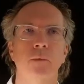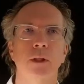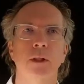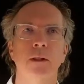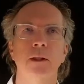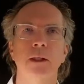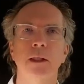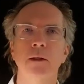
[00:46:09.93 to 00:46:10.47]

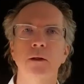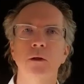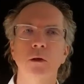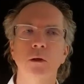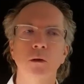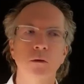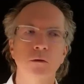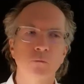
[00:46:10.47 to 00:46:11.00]
Letting
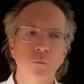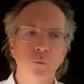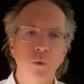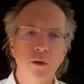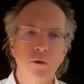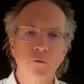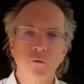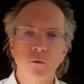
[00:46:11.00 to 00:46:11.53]
go of
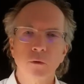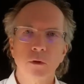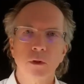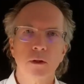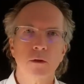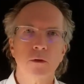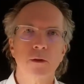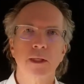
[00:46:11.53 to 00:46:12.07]
what is no
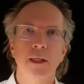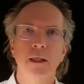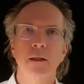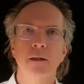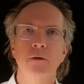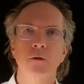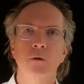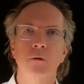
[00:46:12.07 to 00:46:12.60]
longer
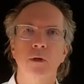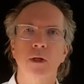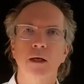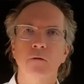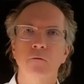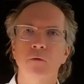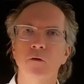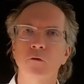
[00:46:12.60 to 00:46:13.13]
needed in your
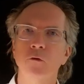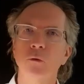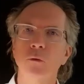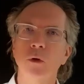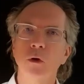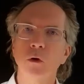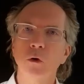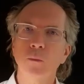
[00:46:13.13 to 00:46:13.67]
life as you
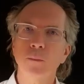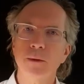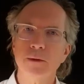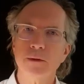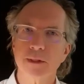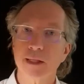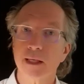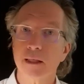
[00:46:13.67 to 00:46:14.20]
open
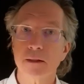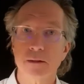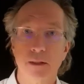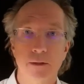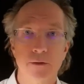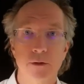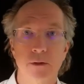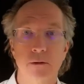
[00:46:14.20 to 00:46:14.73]
to that
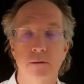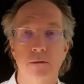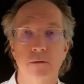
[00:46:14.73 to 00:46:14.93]
intention.